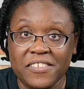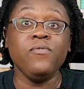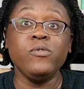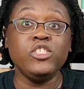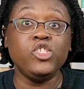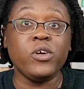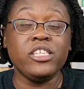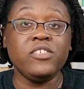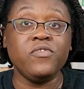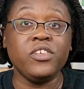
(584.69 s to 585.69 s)
If you
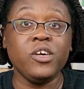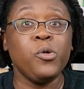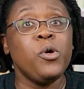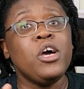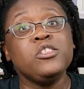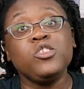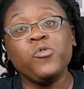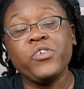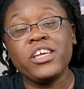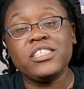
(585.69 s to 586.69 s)
enjoyed this video,
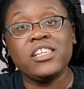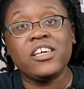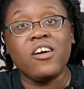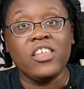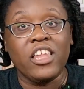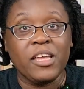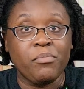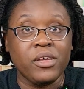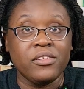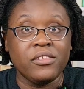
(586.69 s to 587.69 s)
don't forget to click on the
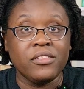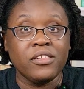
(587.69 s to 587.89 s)
like button.